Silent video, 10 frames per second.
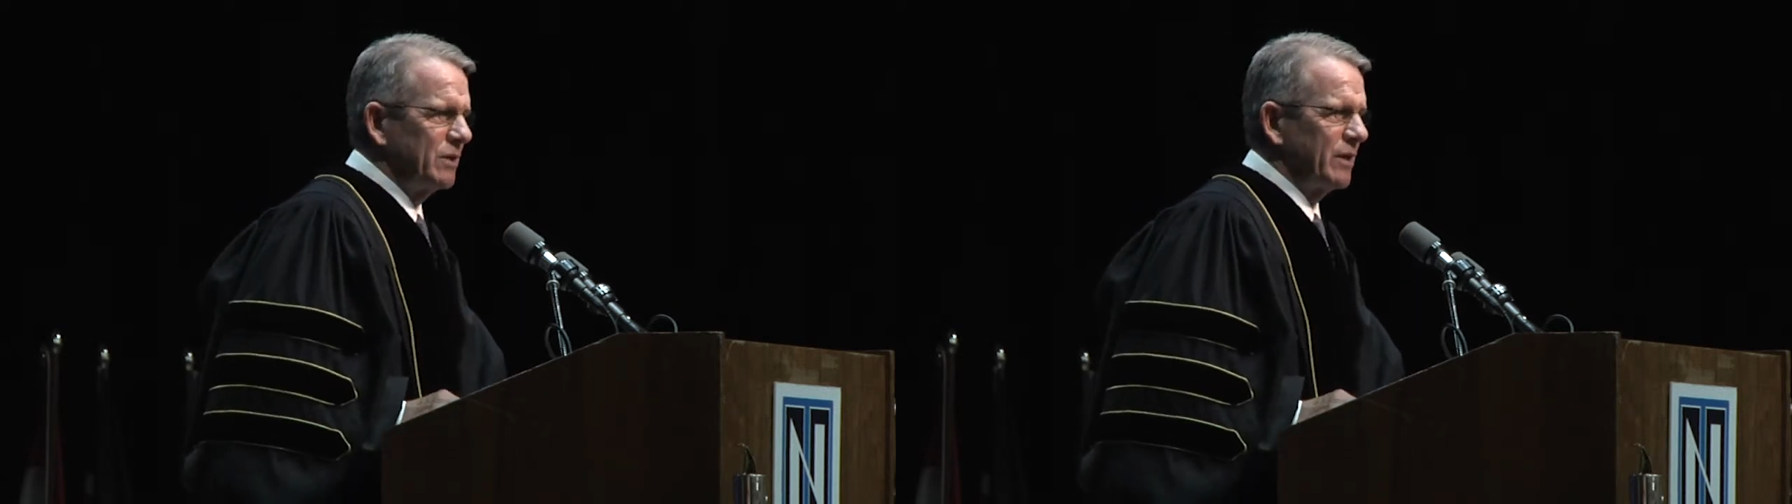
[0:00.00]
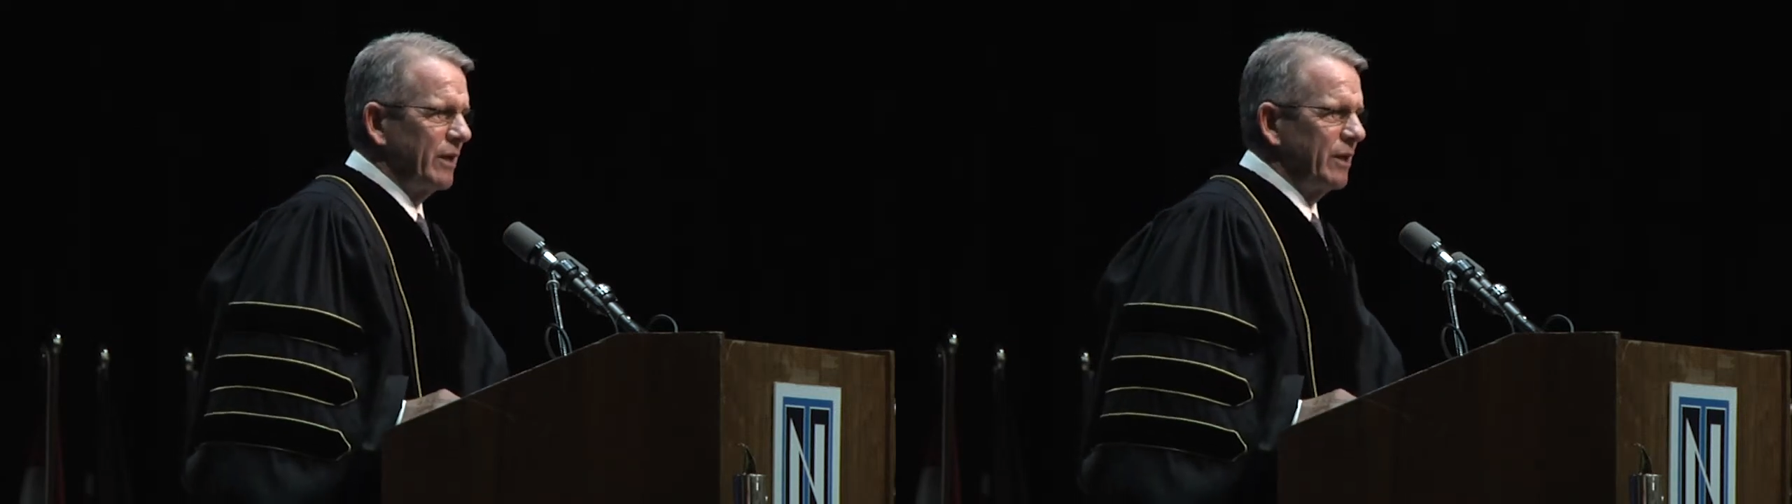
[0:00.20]

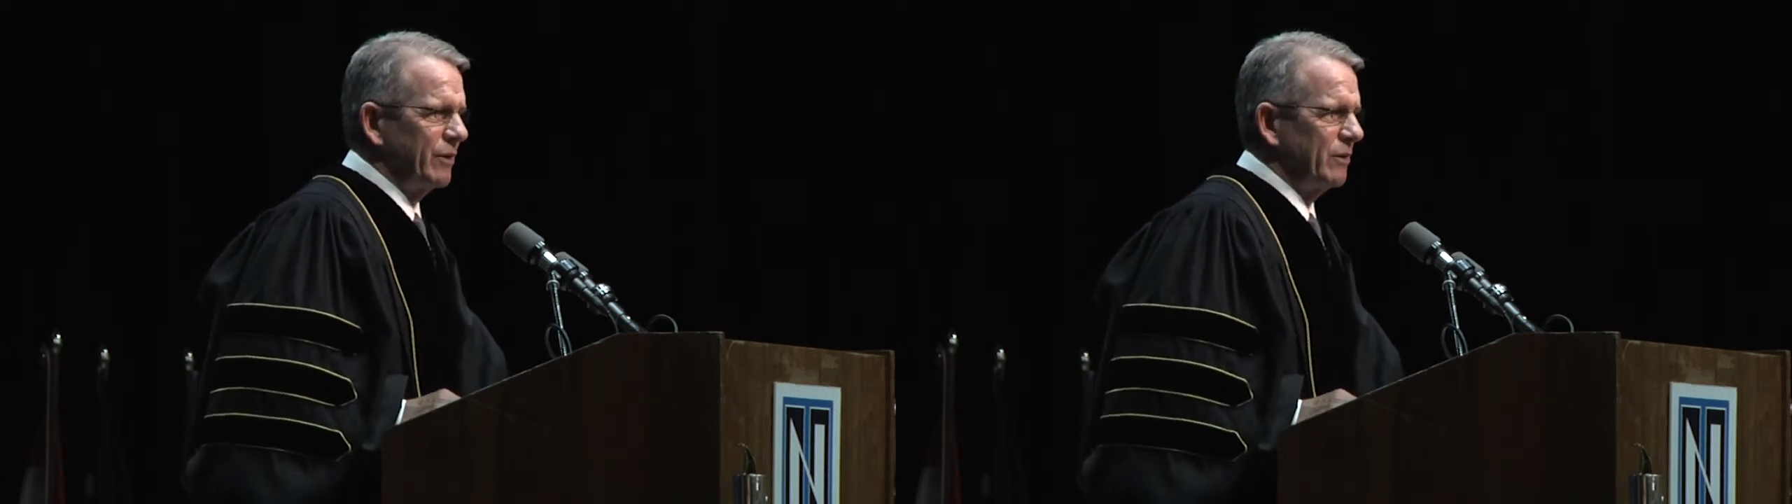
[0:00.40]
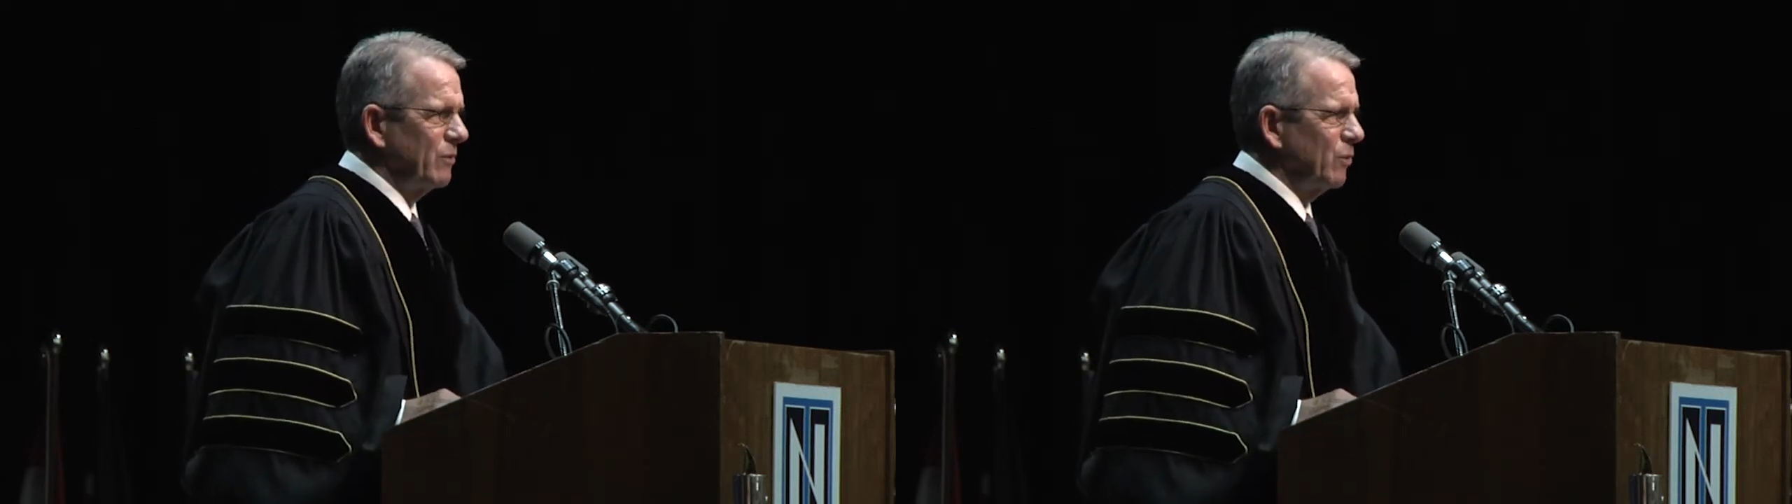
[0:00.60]
to
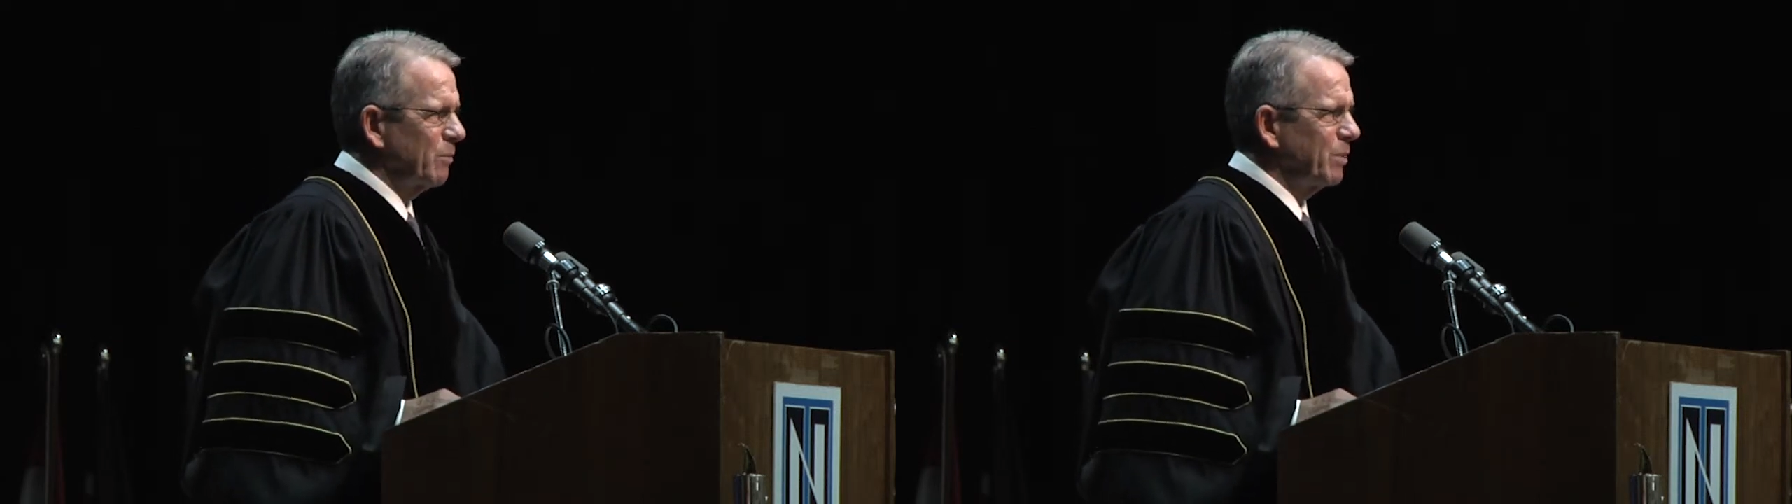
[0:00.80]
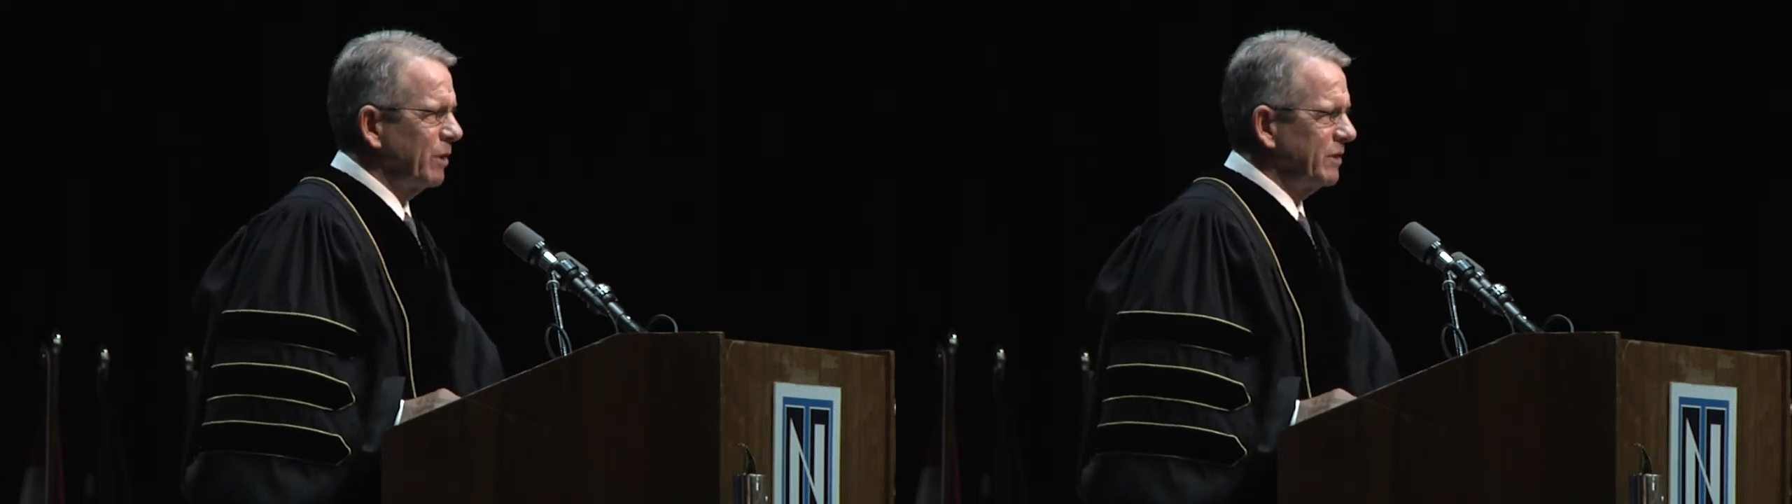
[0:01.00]
enter the
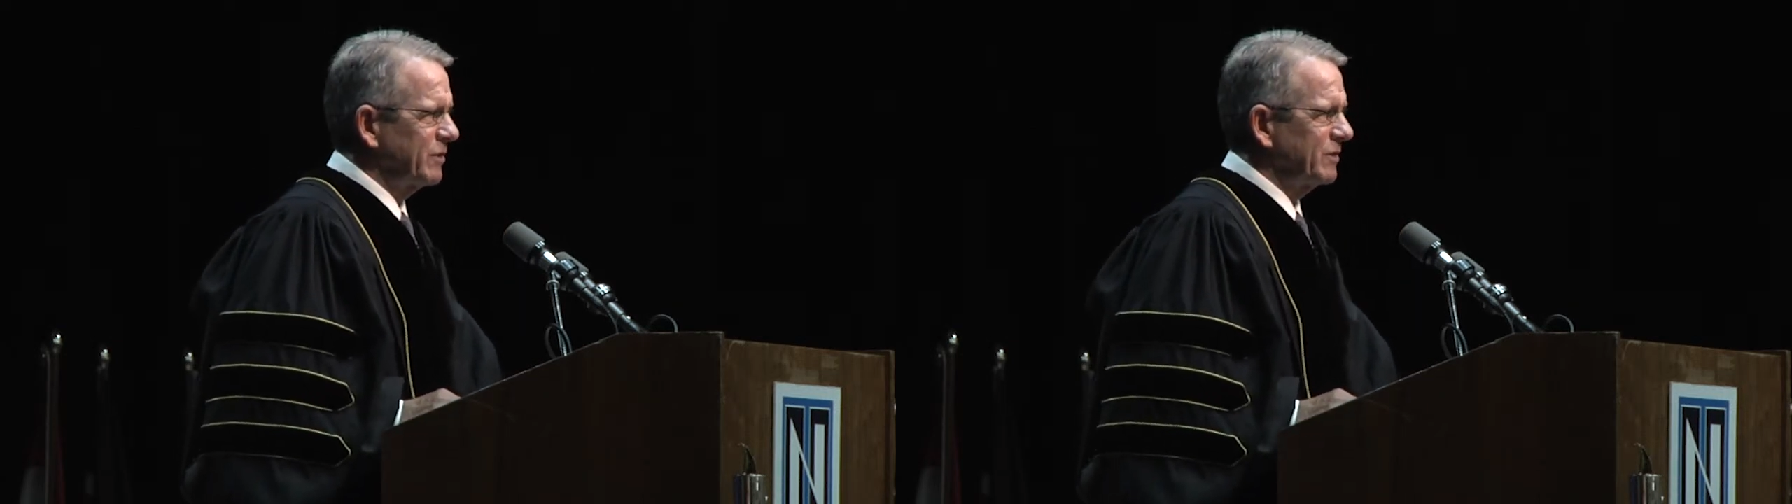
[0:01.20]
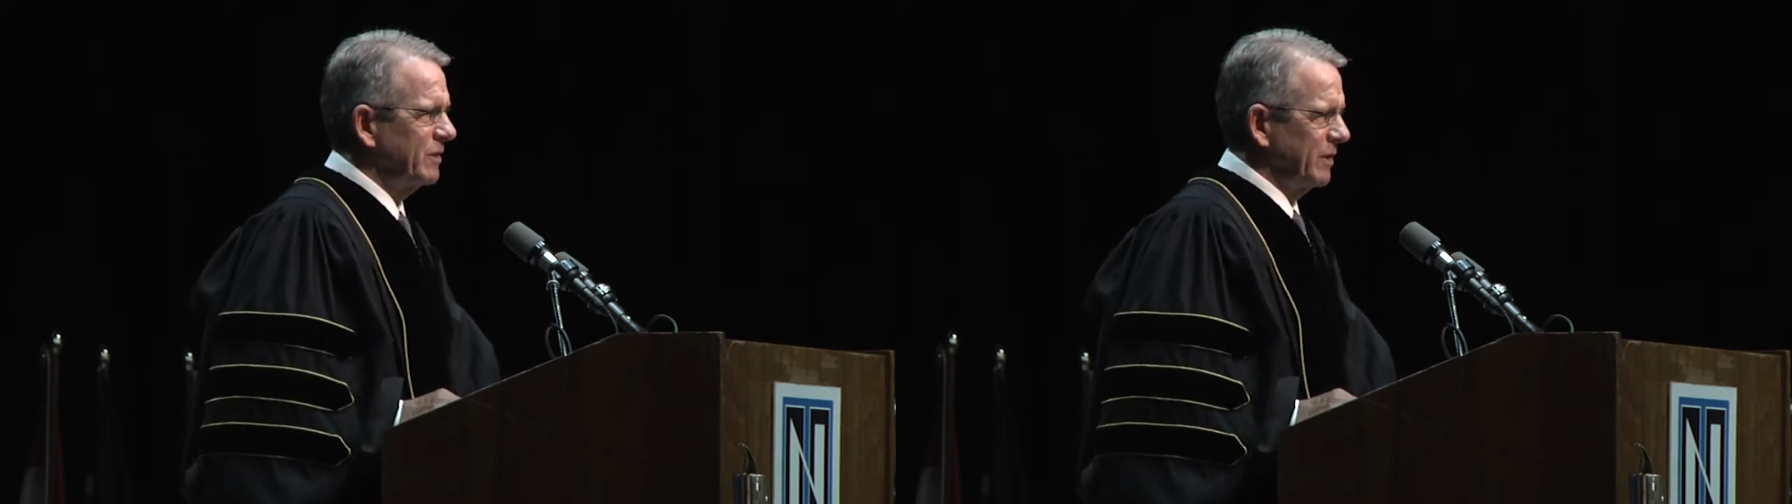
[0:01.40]

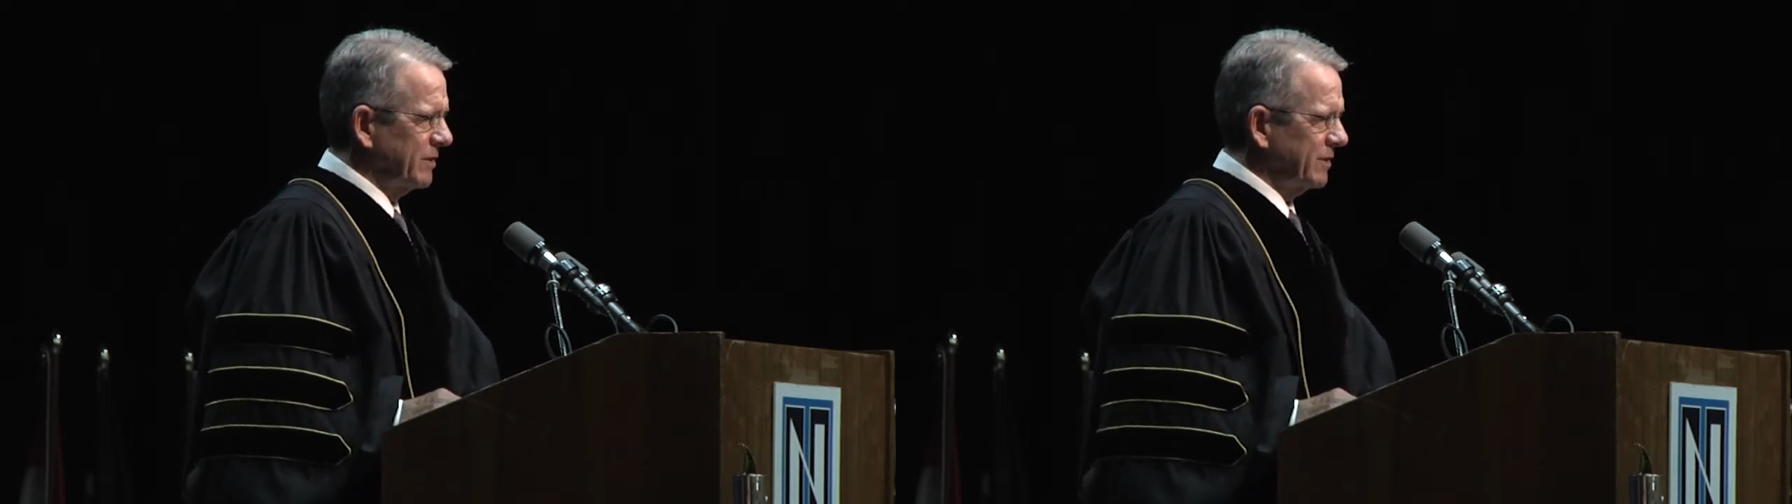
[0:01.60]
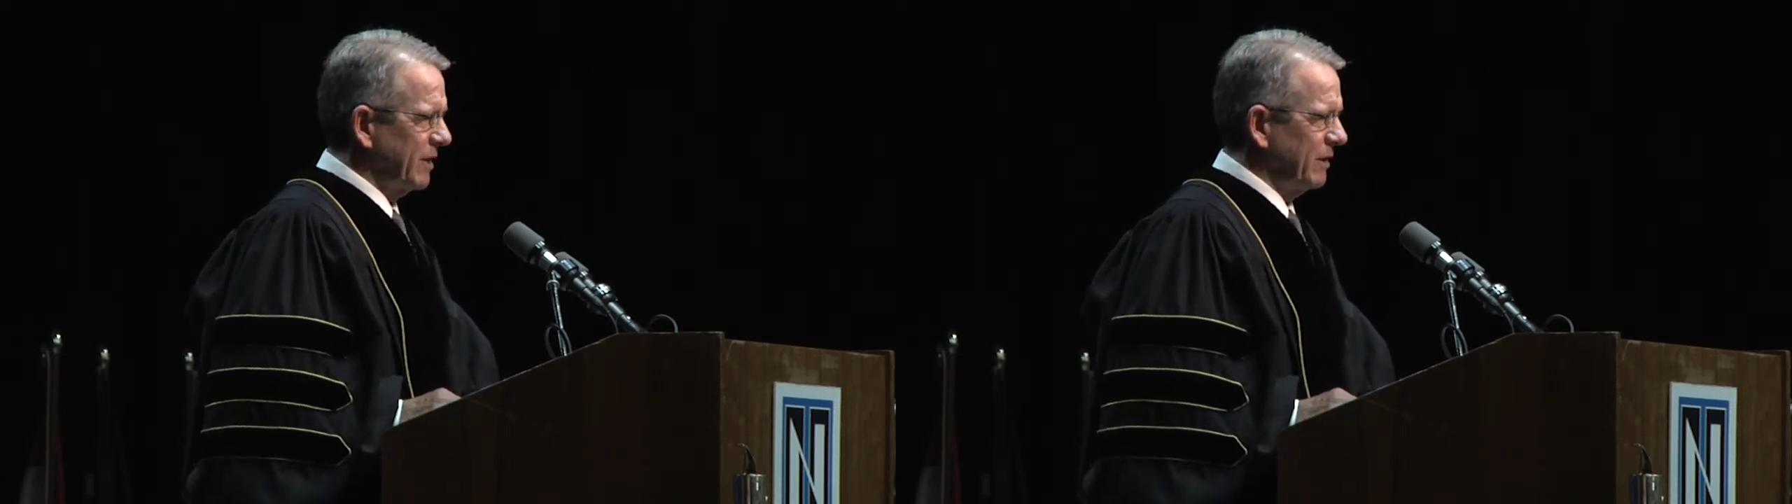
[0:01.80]
workplace and
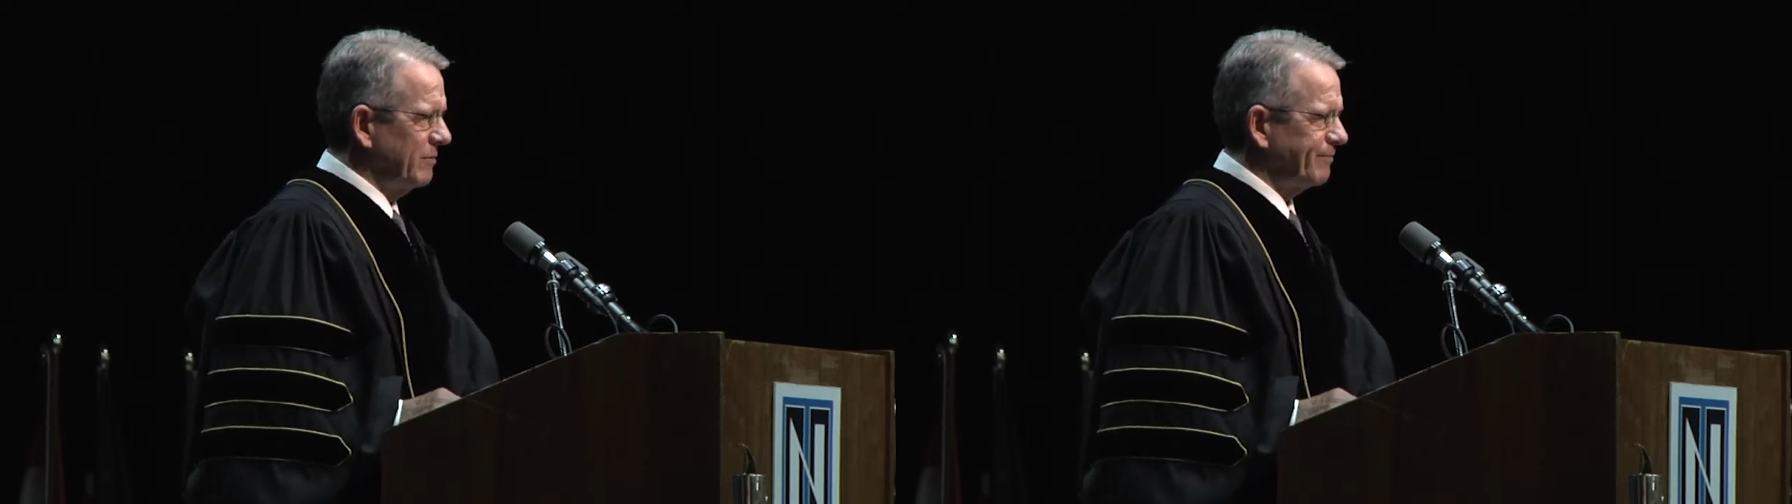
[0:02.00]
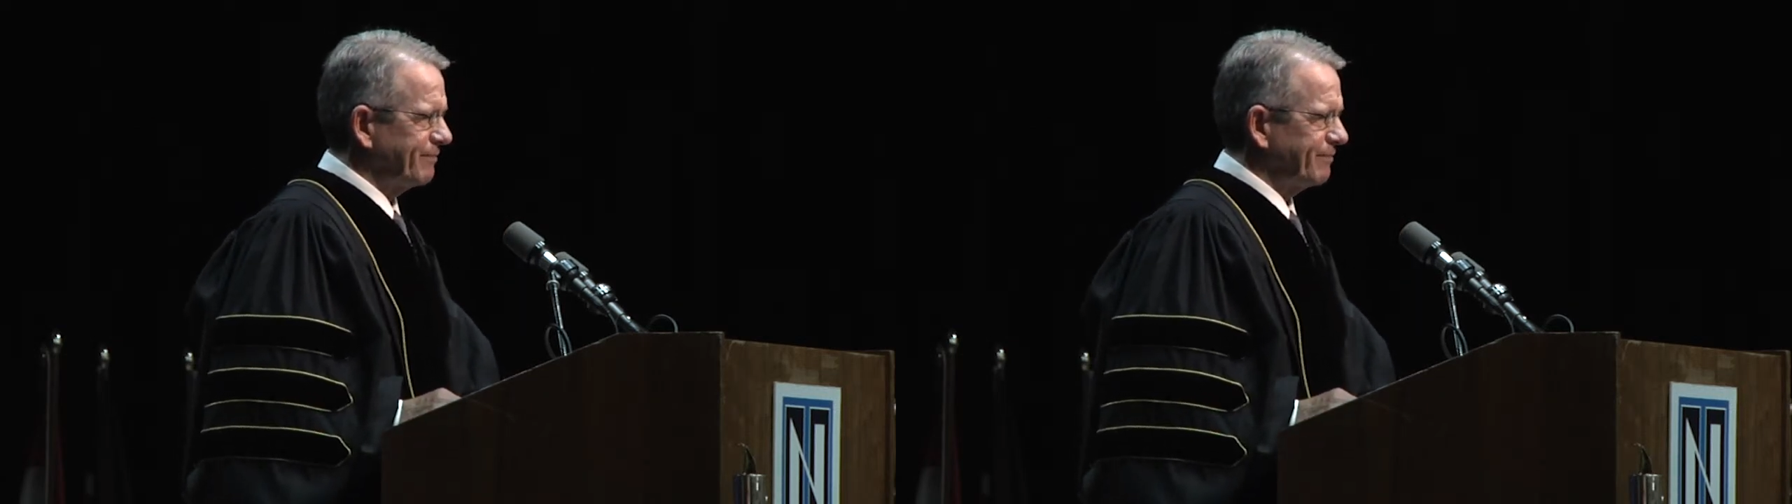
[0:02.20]
excel?